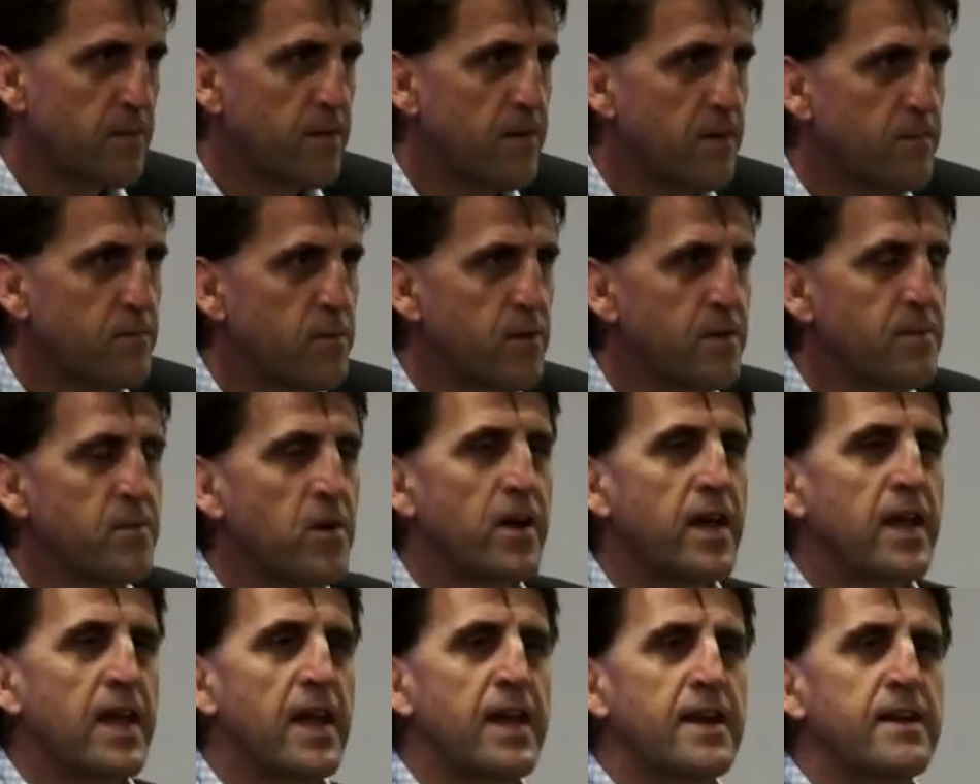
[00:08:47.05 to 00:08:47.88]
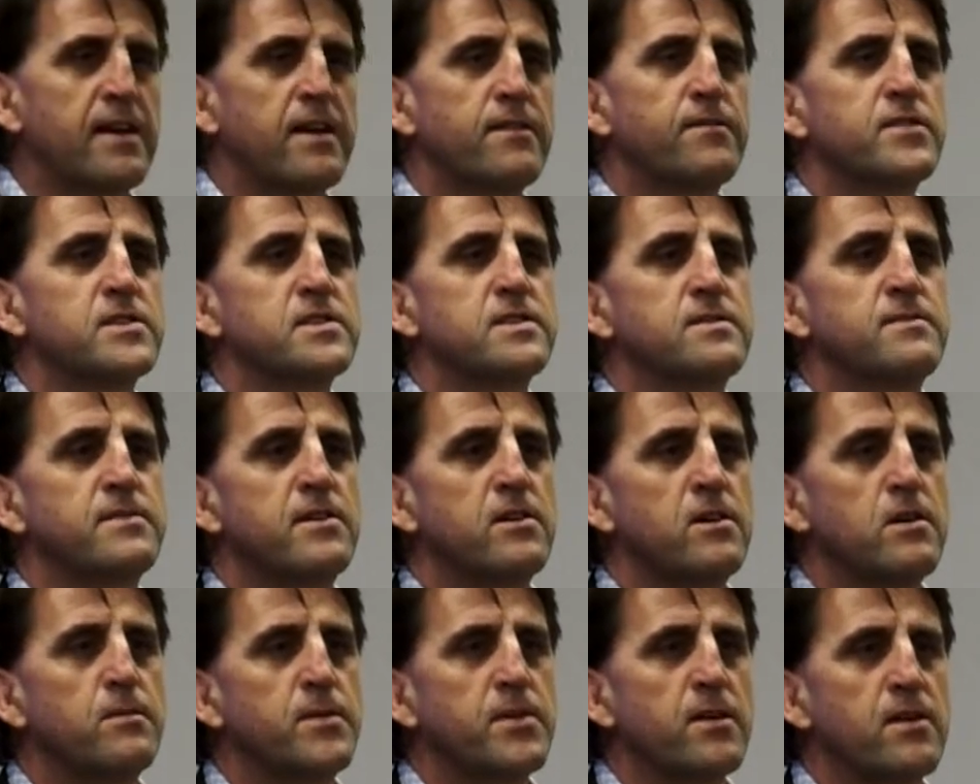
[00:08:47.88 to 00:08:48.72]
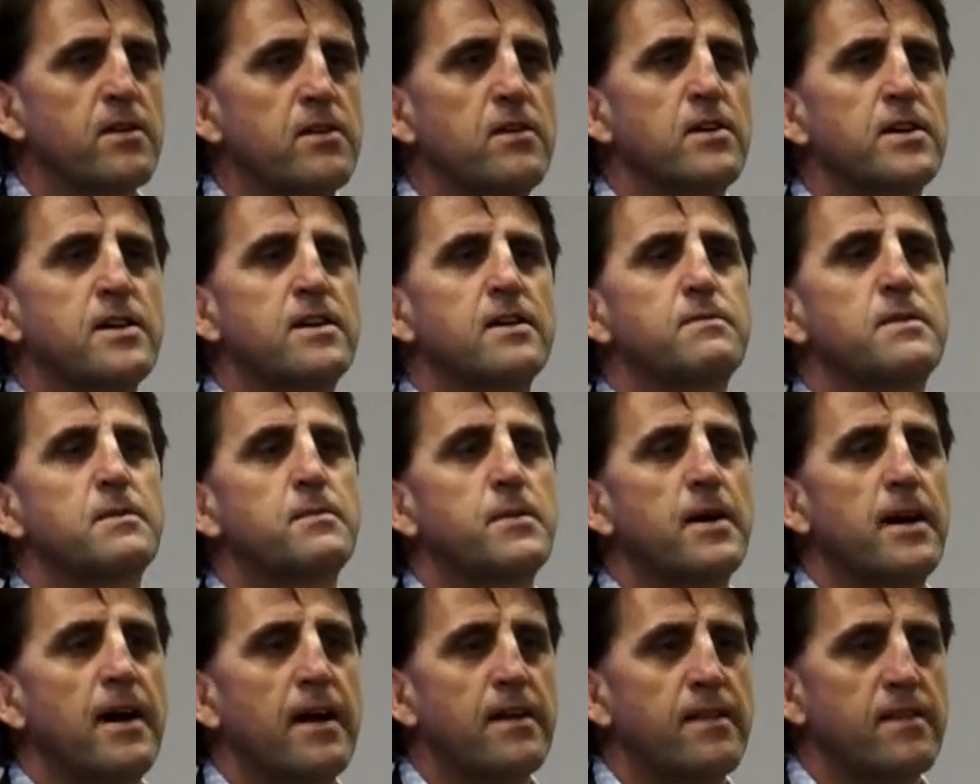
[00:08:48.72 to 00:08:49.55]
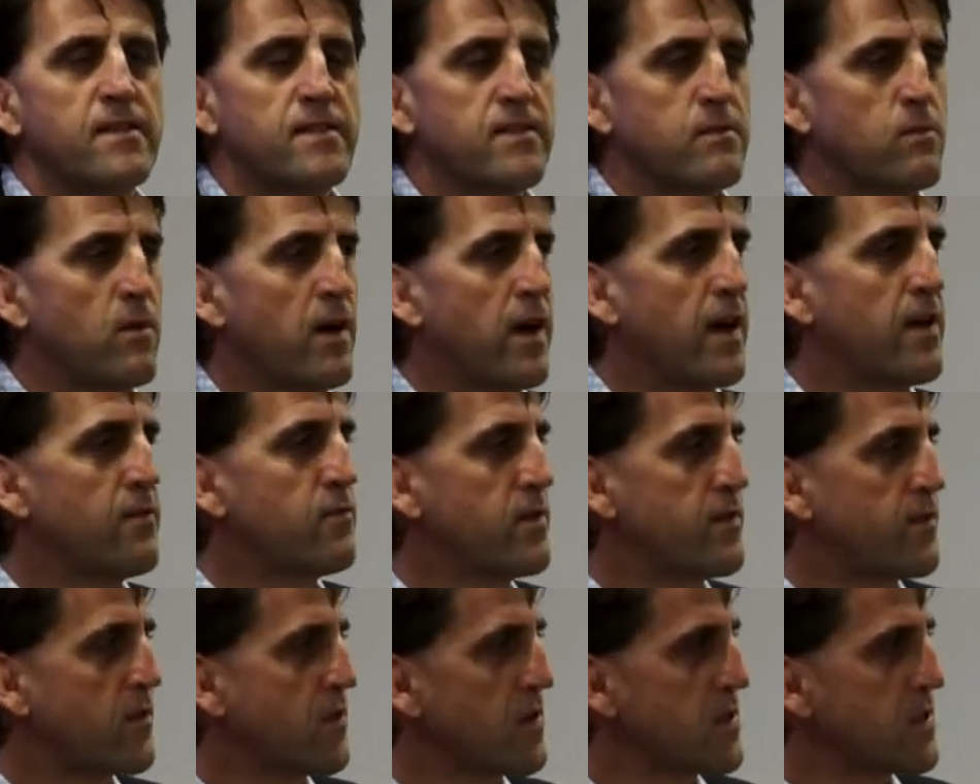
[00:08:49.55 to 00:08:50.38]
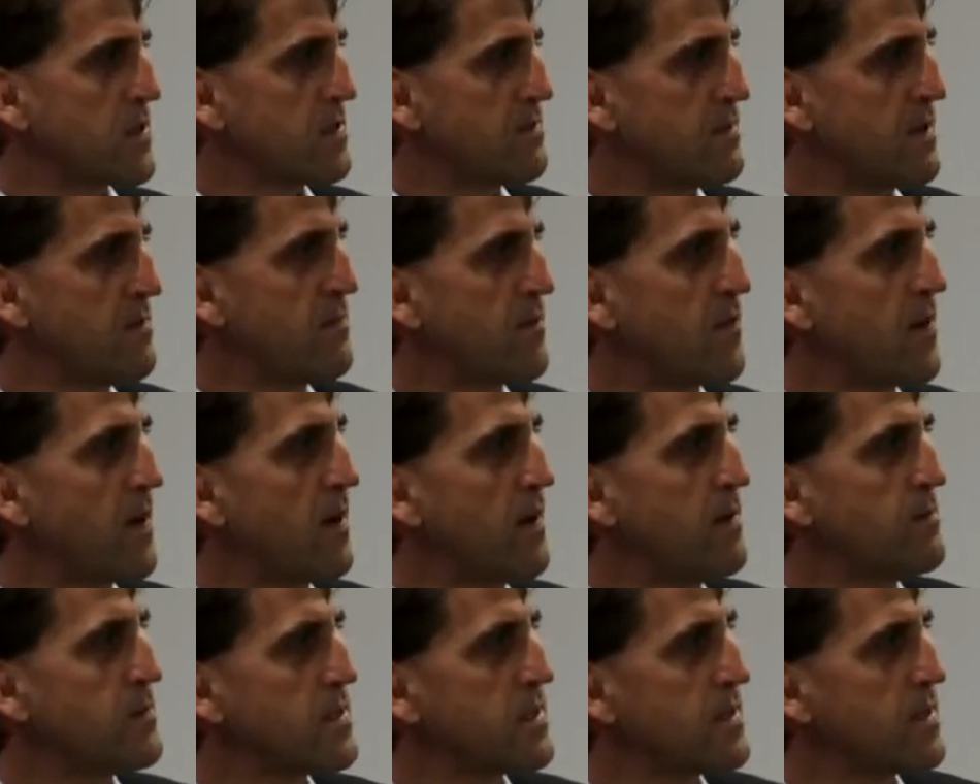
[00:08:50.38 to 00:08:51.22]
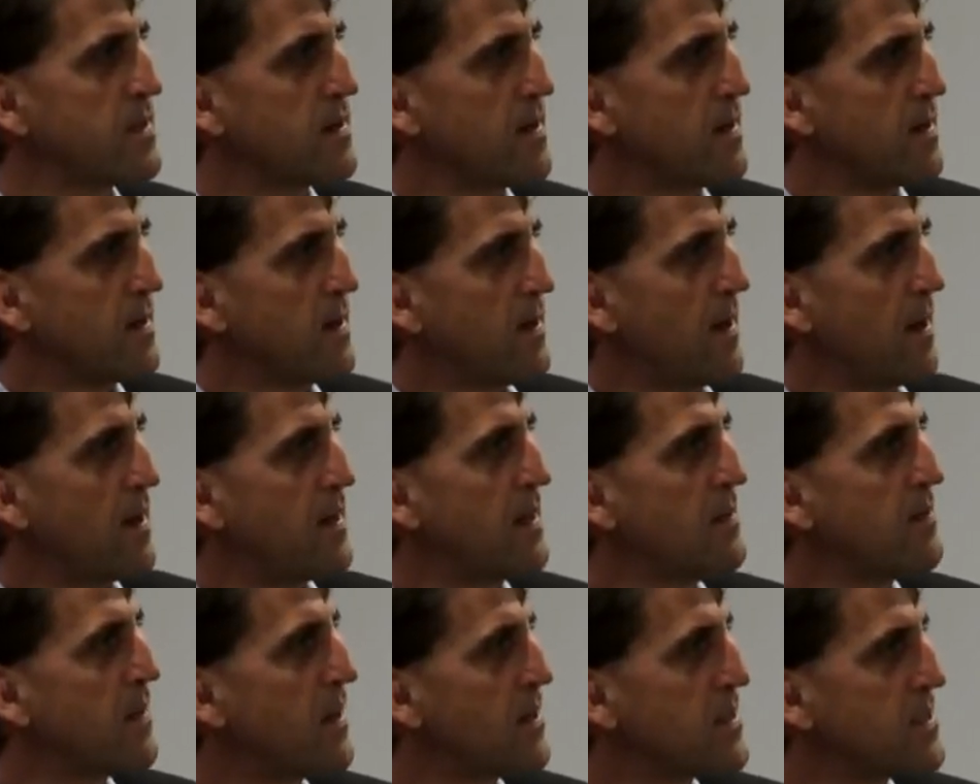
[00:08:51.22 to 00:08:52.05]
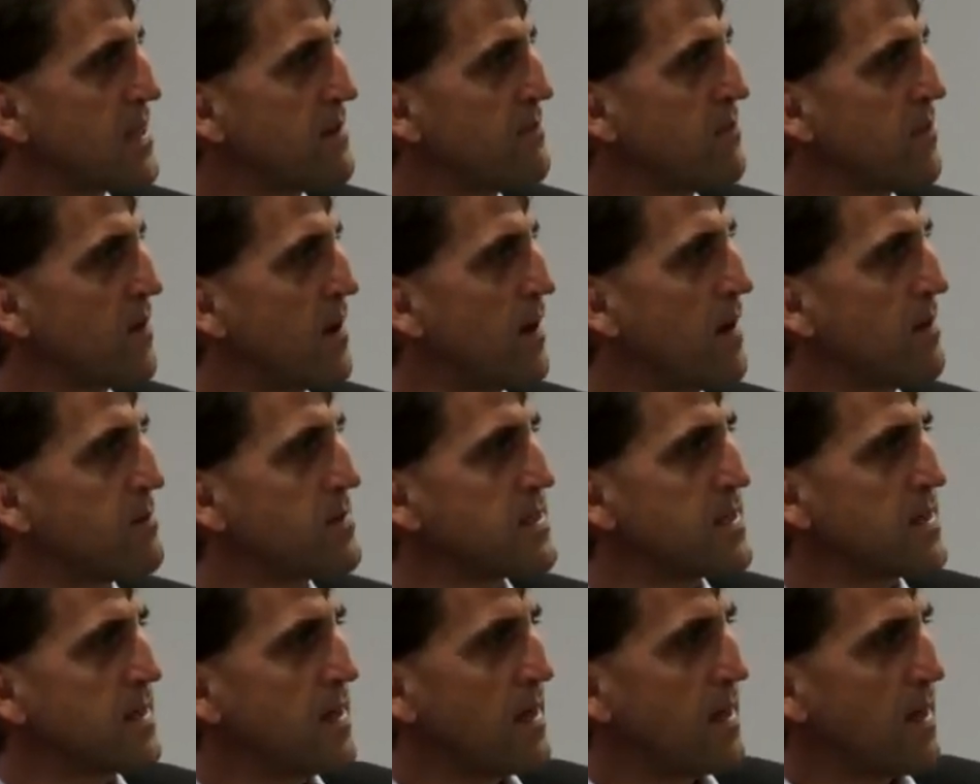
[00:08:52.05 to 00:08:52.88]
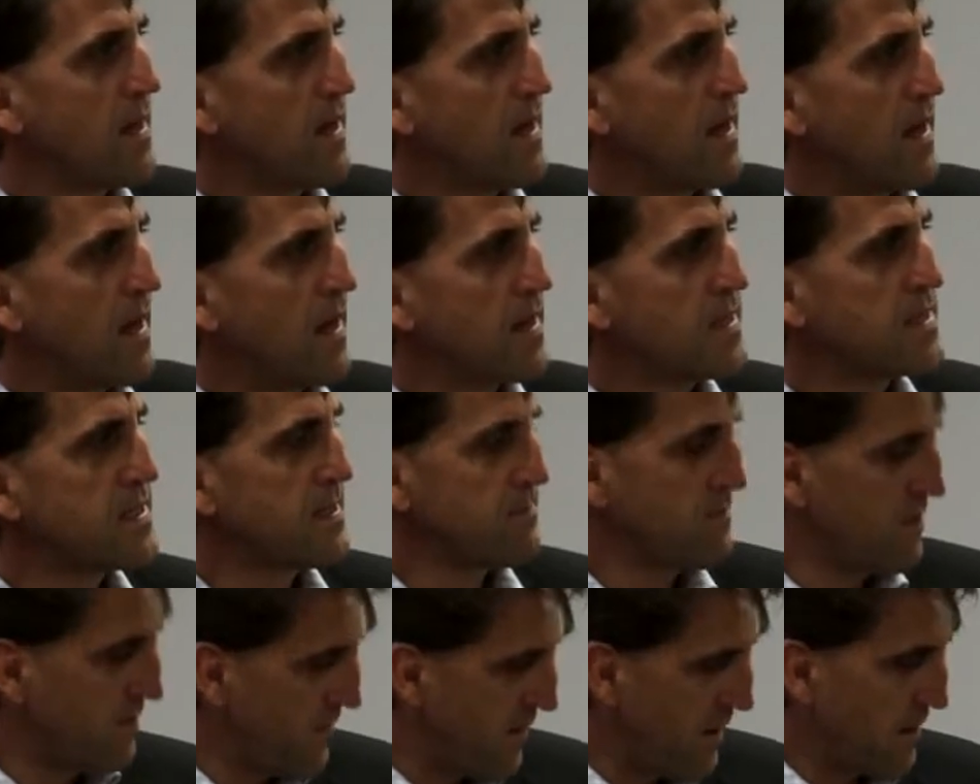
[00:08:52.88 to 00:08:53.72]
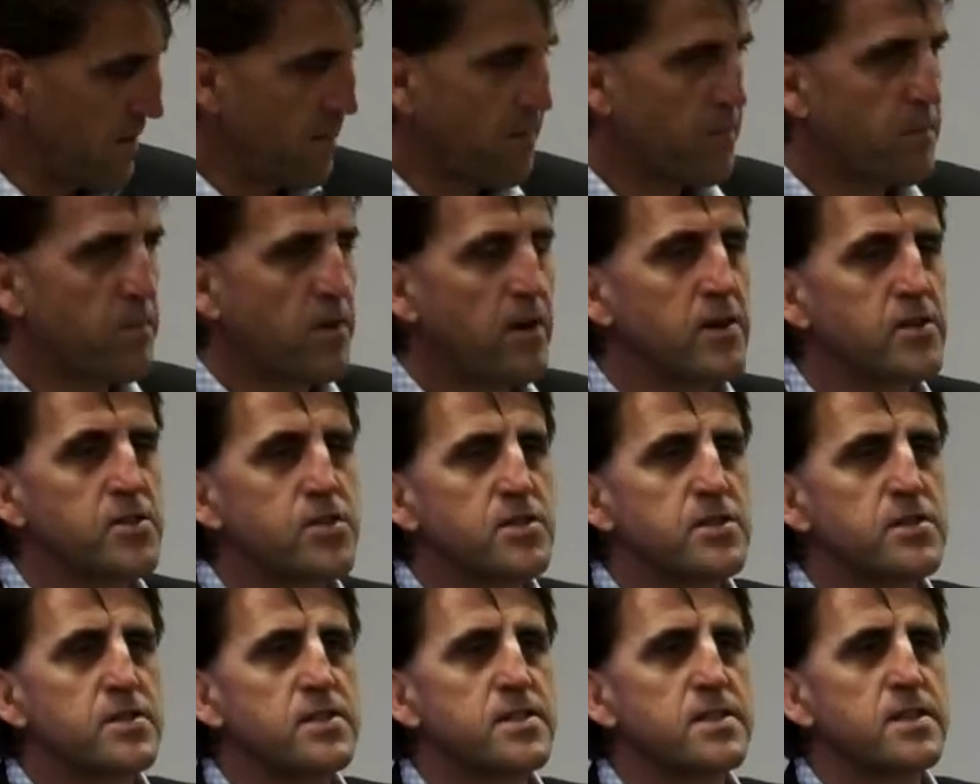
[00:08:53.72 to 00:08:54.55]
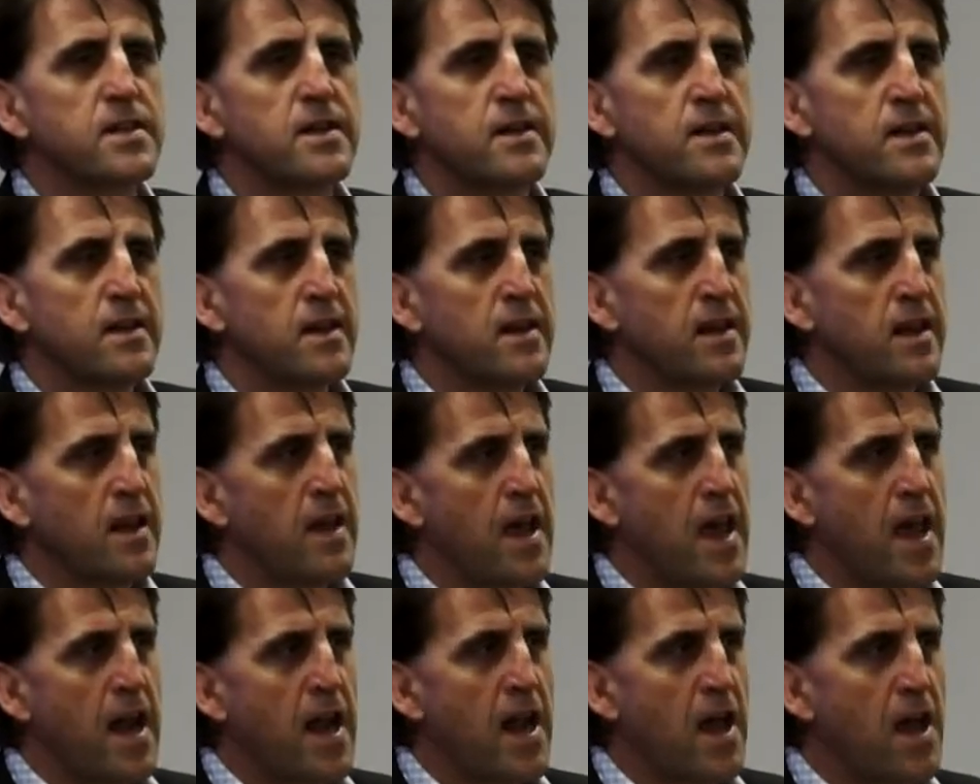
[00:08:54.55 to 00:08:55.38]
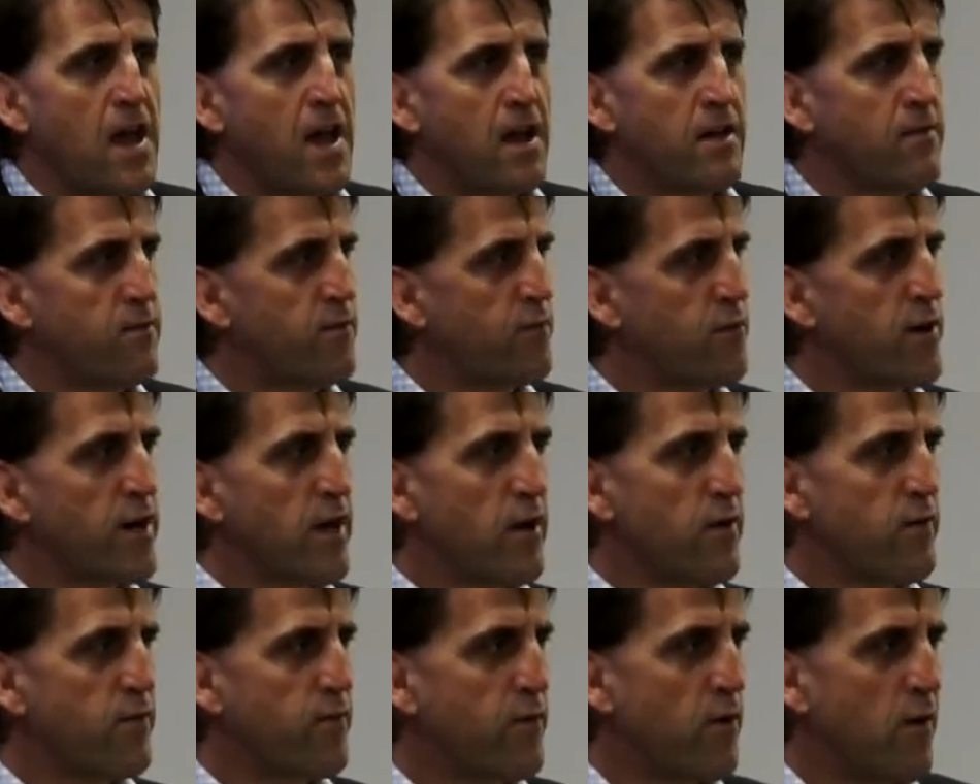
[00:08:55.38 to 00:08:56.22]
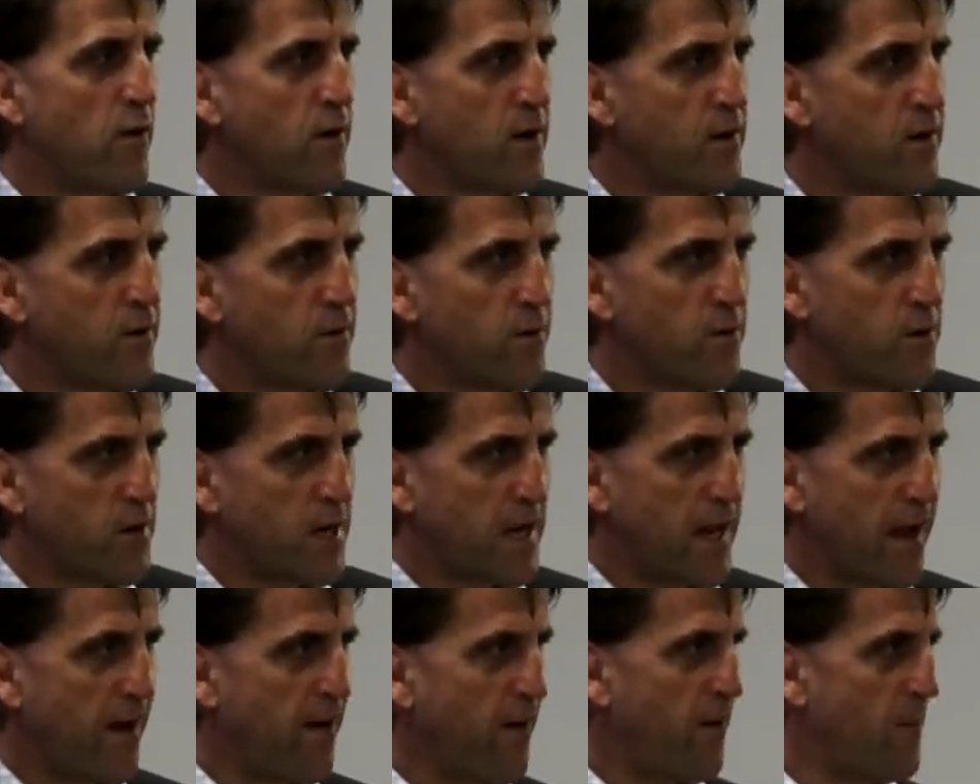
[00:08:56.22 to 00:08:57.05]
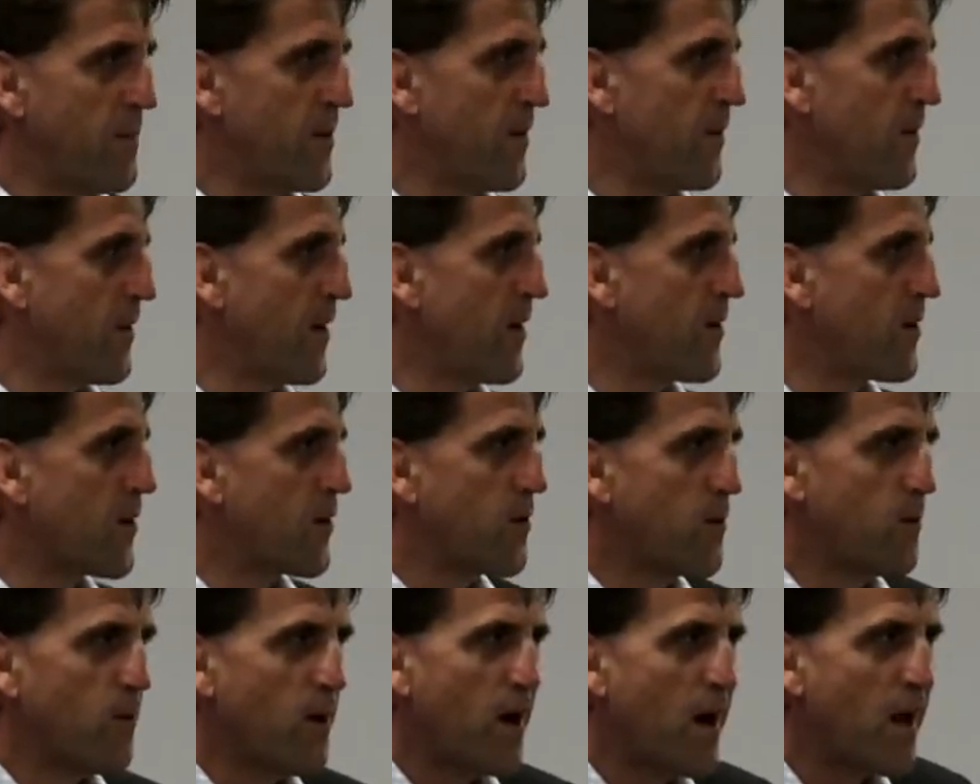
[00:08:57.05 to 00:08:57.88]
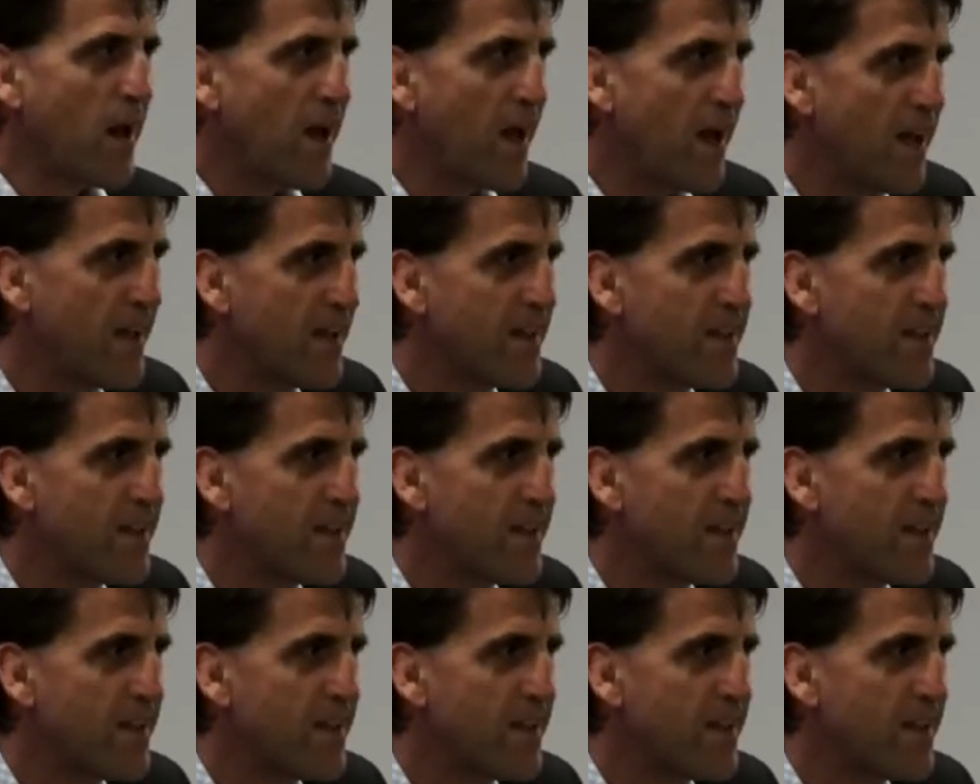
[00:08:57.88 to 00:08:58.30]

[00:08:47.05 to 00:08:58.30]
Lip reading: I'm putting my hand out for some help, and I'd like you to be part of this wave. We've got some envelopes, and in those envelopes are some of our brochures and a Freddo frog or a caramello koala,